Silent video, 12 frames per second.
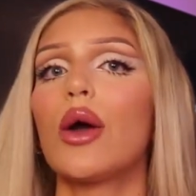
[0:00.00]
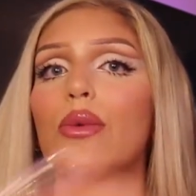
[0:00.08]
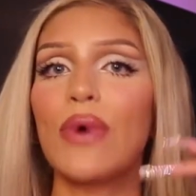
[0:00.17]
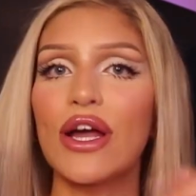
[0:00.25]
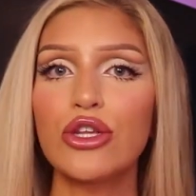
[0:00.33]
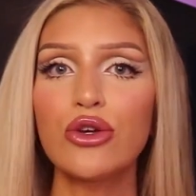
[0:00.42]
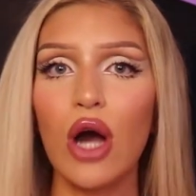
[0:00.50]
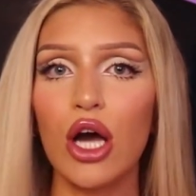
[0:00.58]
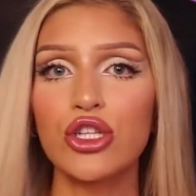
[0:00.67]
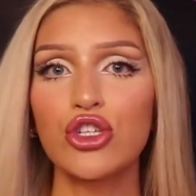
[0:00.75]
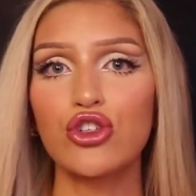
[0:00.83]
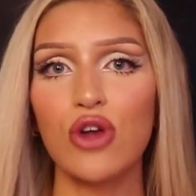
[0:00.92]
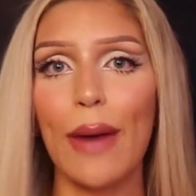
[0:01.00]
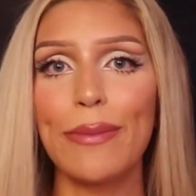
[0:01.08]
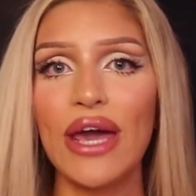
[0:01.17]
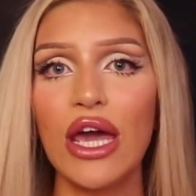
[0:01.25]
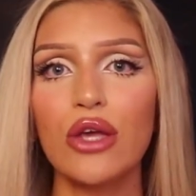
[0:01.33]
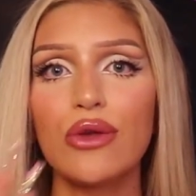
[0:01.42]
when you
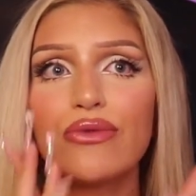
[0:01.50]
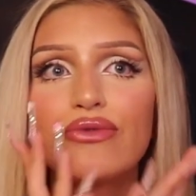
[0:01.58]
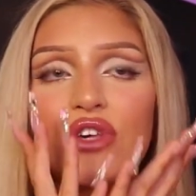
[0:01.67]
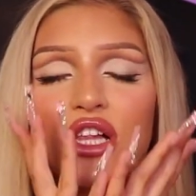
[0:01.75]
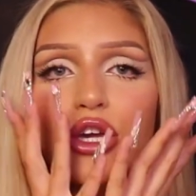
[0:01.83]
unstrap it you feel